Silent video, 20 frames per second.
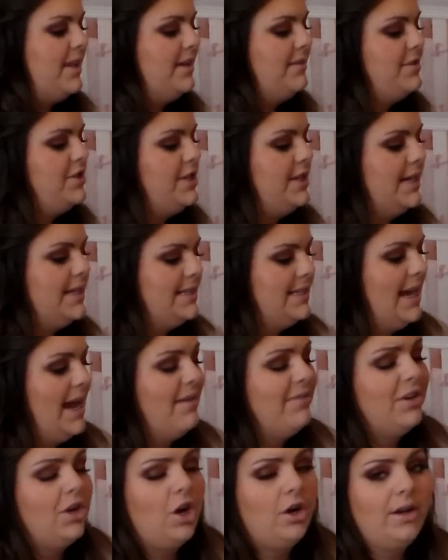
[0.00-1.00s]
that if she doesn't
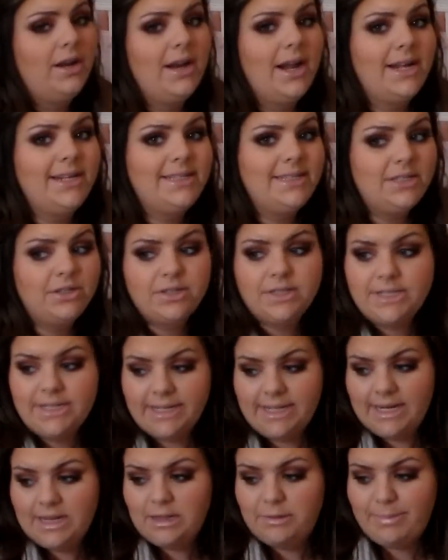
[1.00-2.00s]
have it on it, I still stick
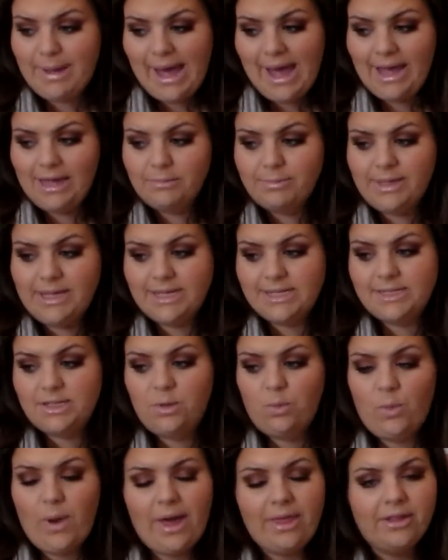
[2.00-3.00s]
it in the bag, because
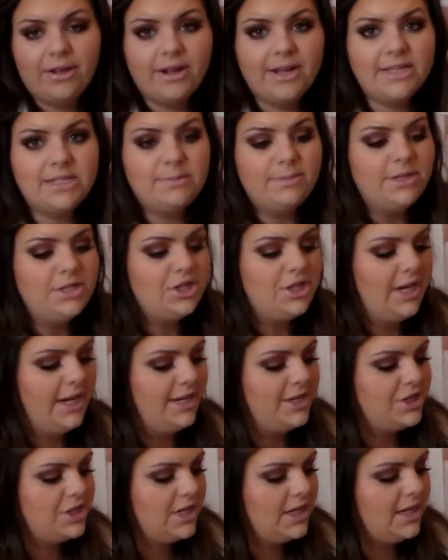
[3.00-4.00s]
the weather has been
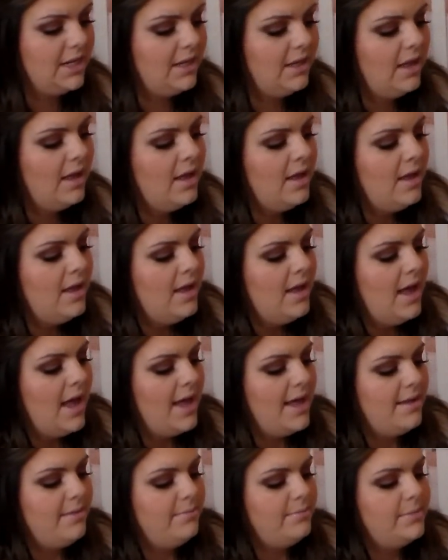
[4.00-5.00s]
changing.
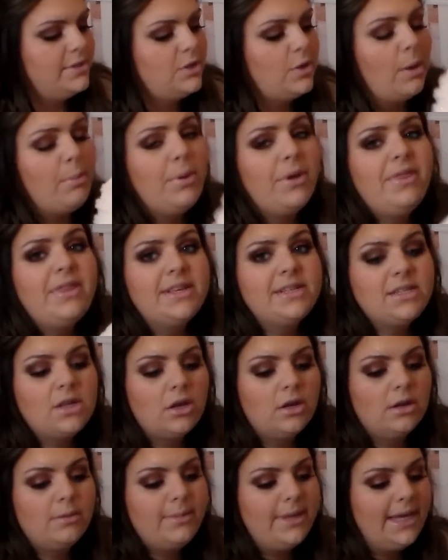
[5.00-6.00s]
So I put this
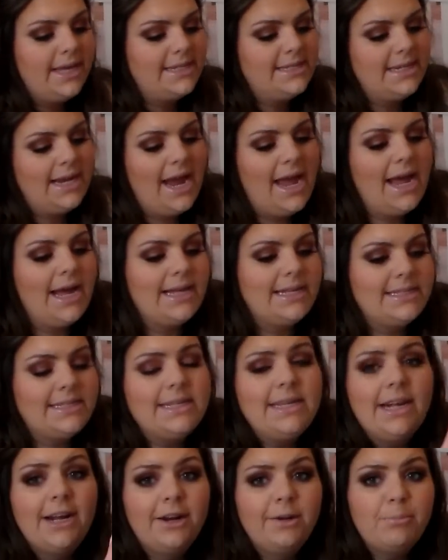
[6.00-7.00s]
on her because it has
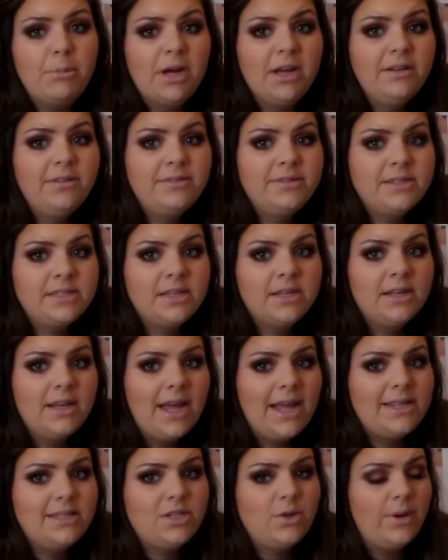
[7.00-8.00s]
the earmuffs,
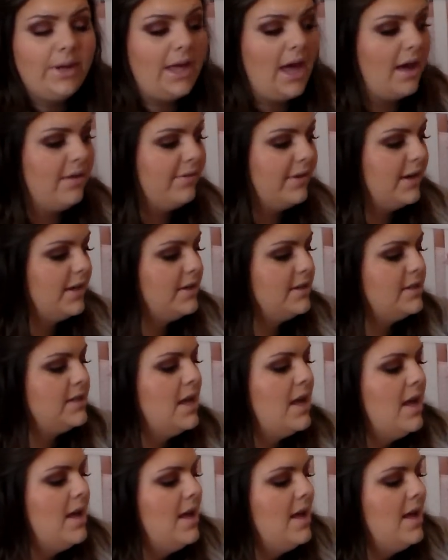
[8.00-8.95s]
and so it covers.